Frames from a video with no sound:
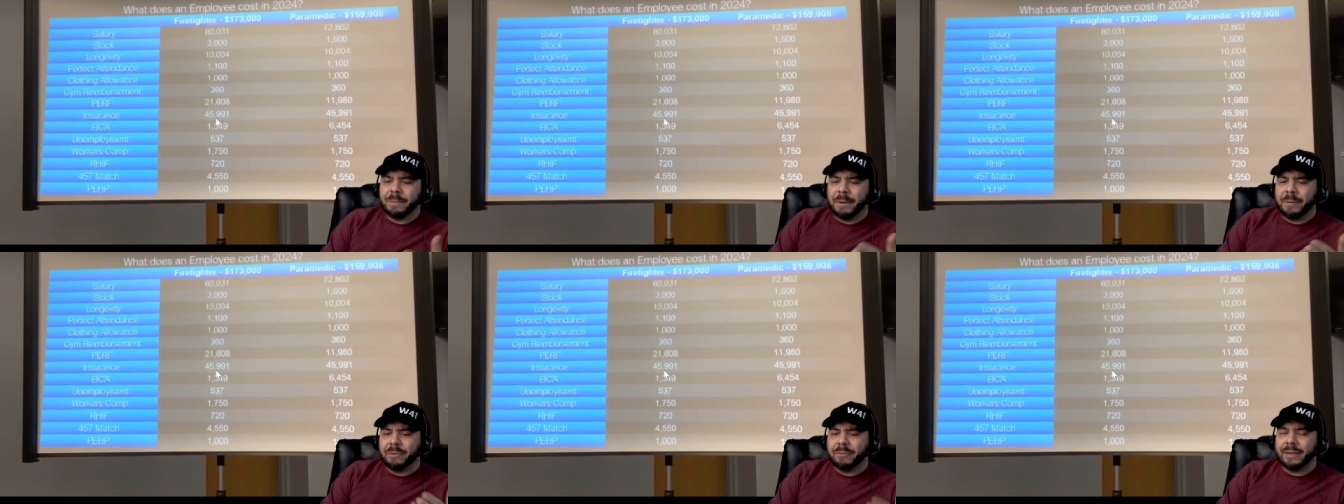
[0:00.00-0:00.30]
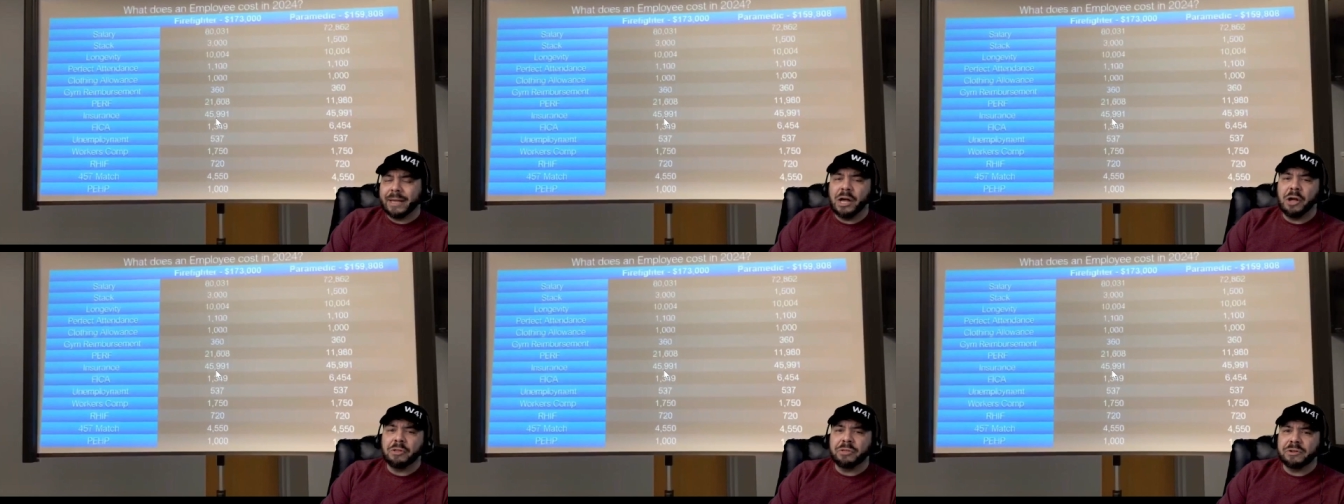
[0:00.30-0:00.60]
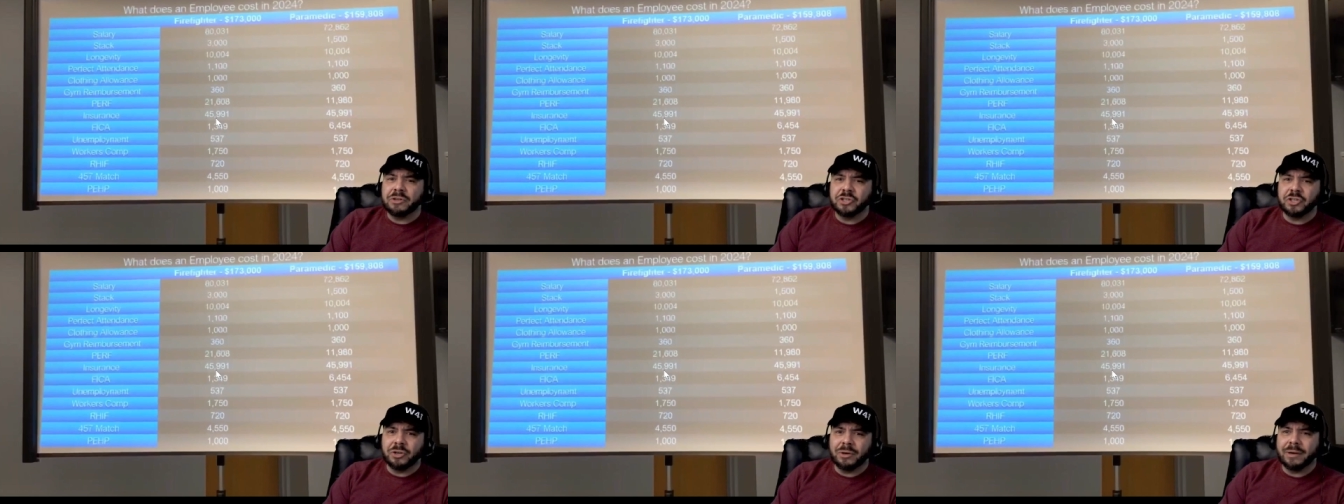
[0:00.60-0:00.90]
Maybe there's health
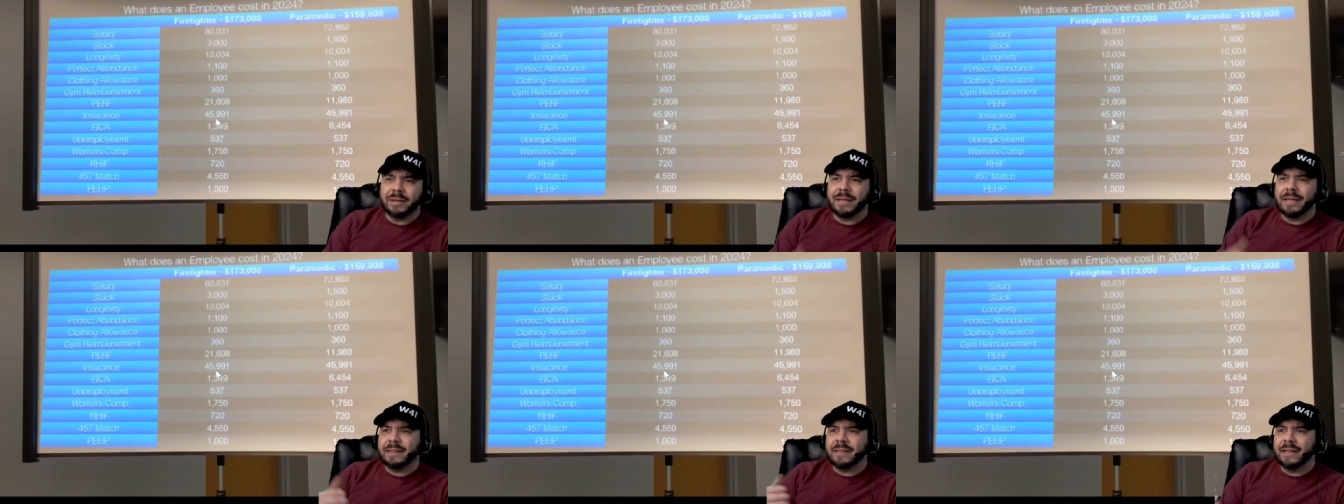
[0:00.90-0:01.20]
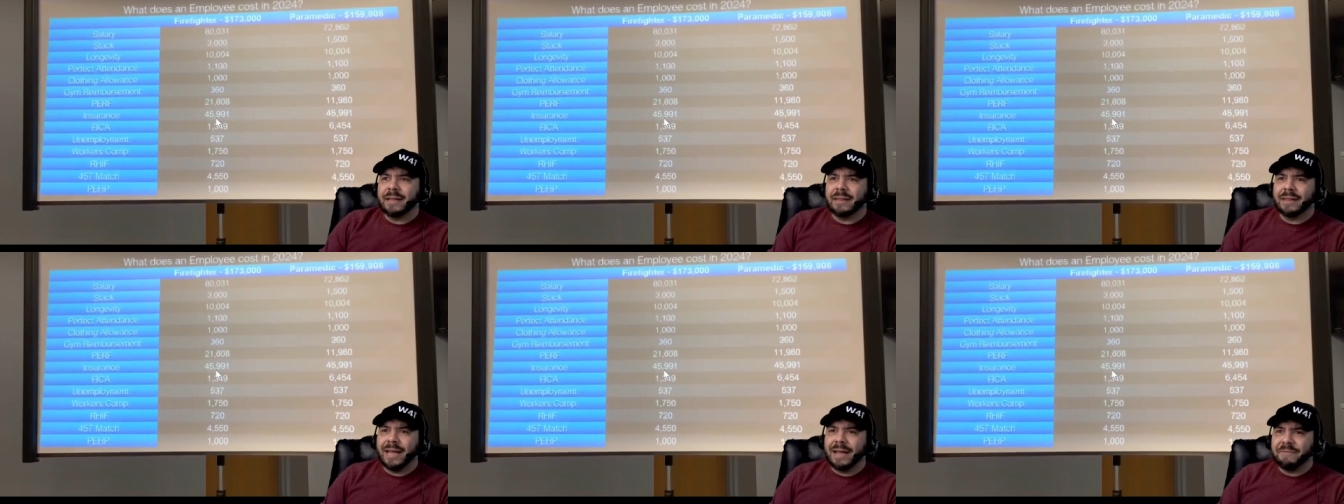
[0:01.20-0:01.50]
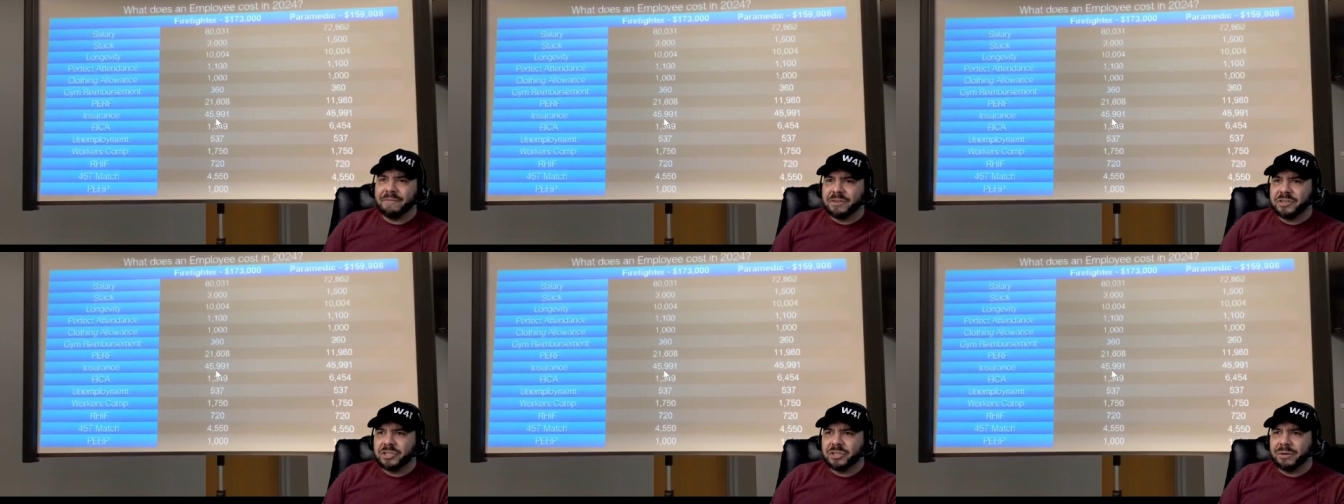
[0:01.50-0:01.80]
insurance and then
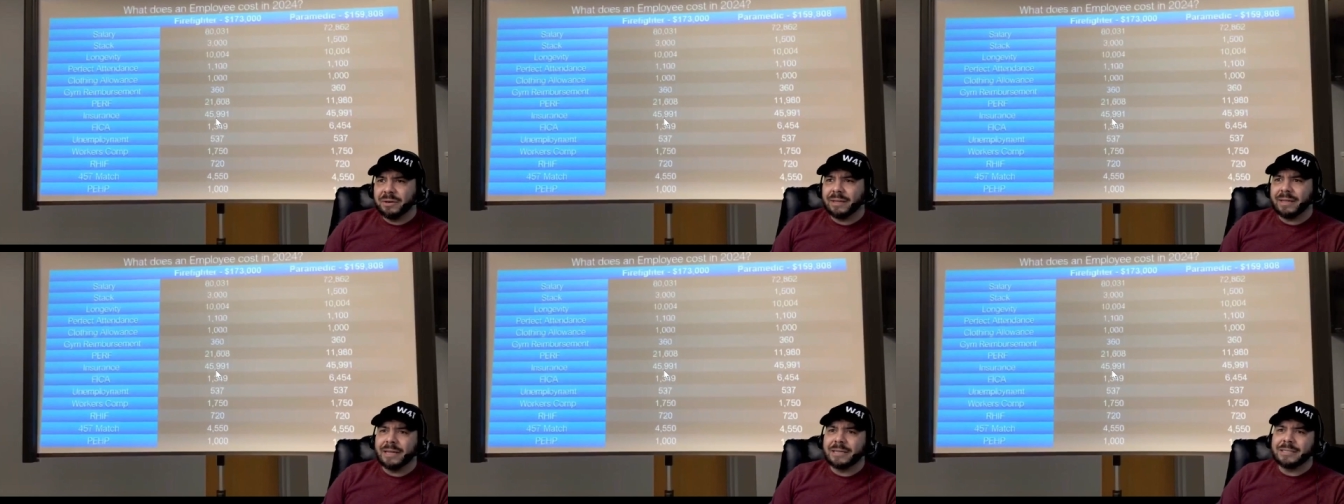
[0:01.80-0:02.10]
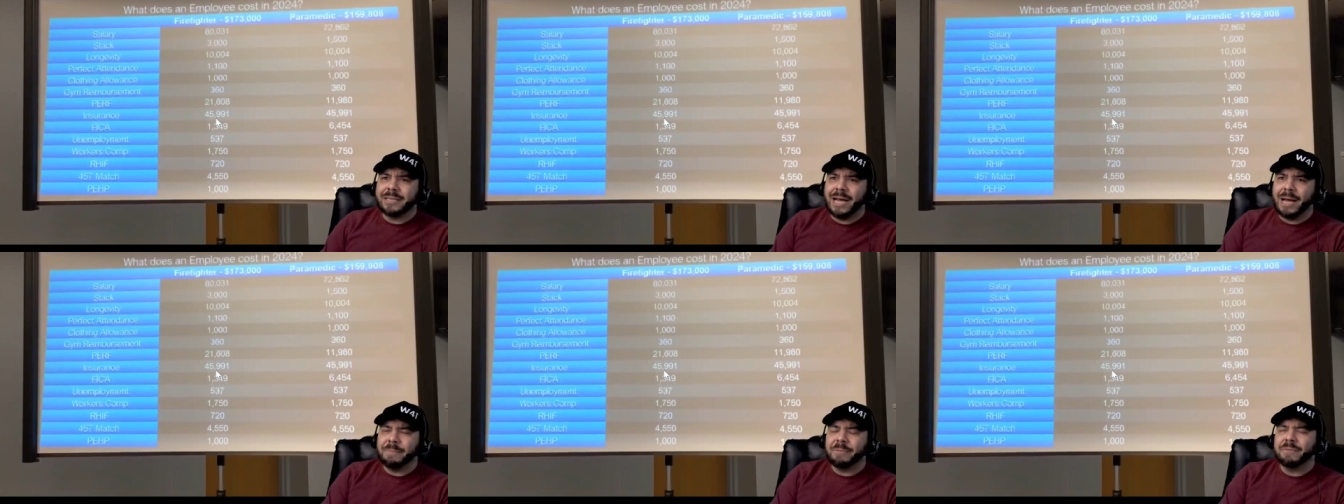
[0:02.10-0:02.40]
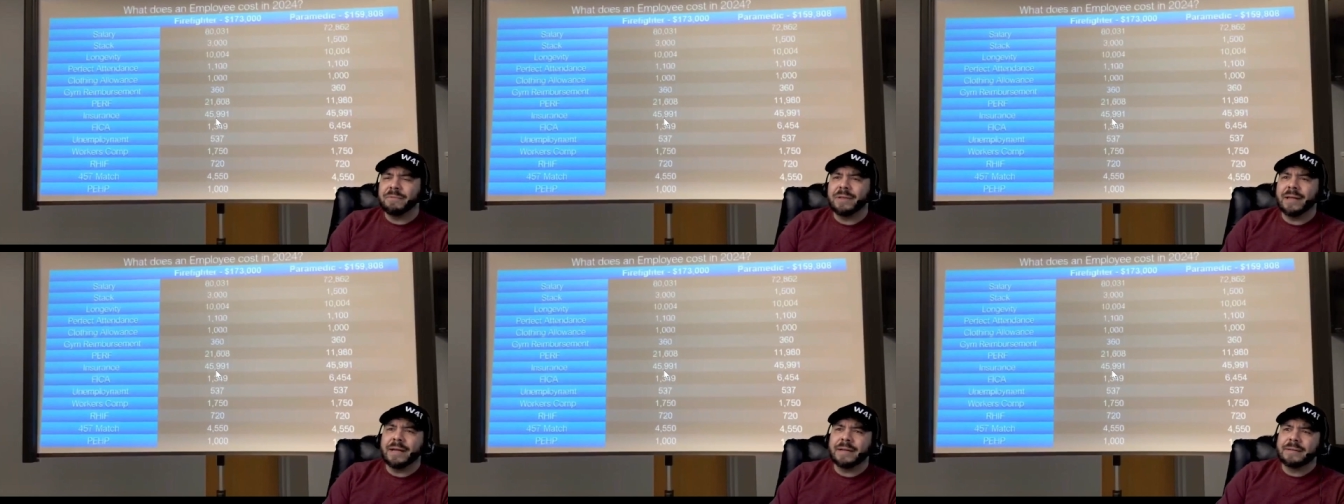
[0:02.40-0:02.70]
life insurance on top
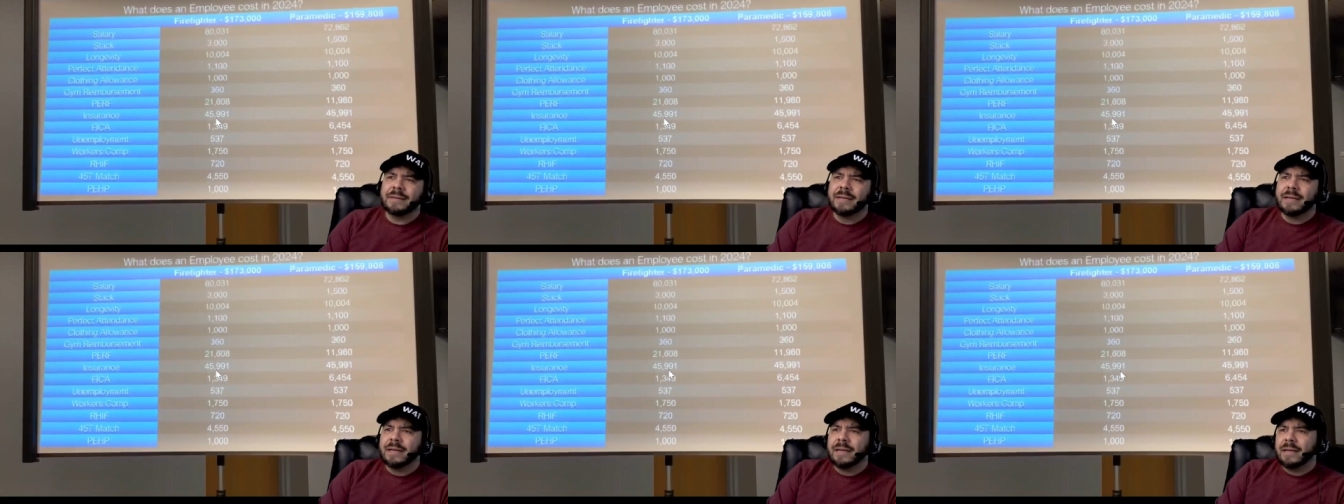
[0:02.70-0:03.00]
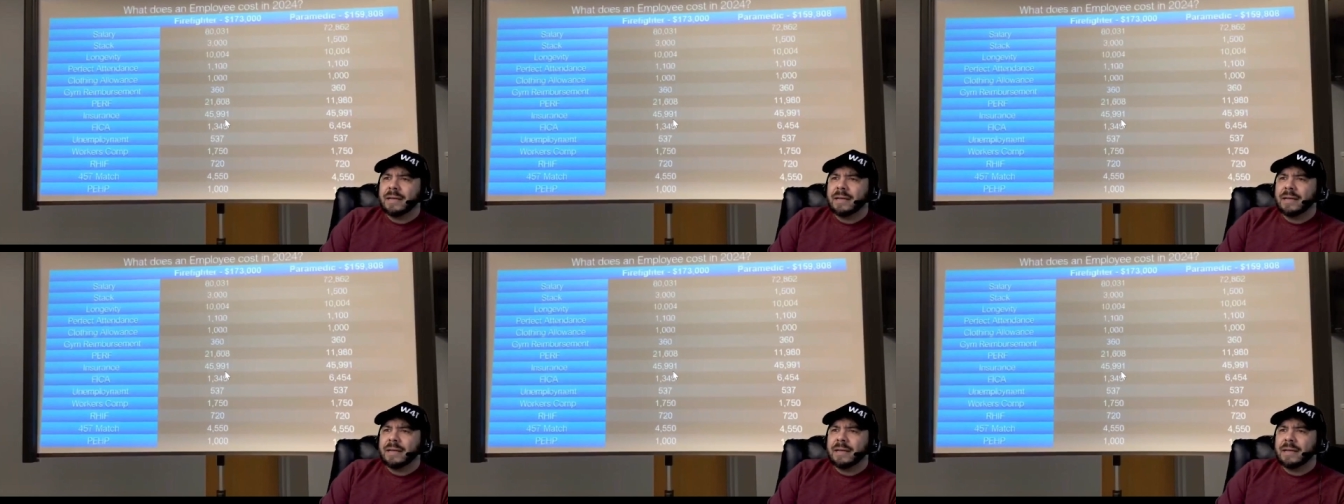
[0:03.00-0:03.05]
of that.